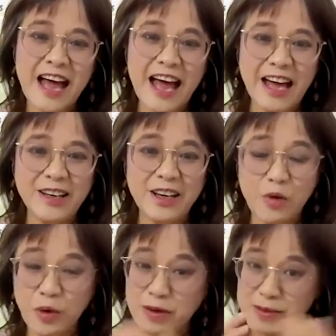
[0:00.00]
and
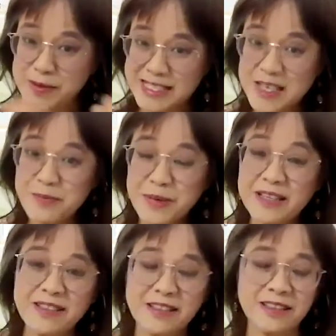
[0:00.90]
we will be
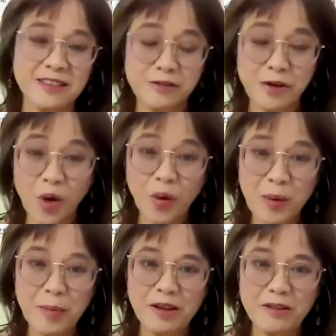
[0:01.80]
skipping the
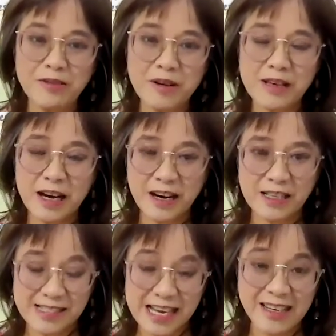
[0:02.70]
following month
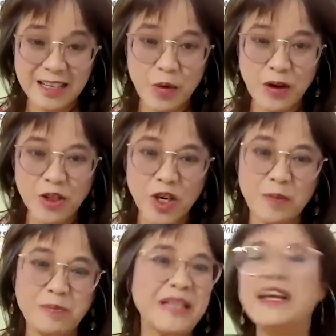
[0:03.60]
Saturday
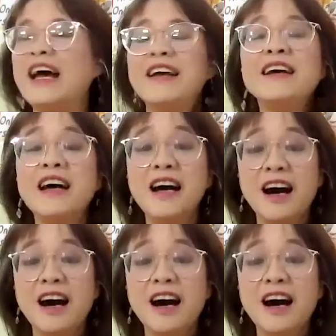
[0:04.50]
workshop, but then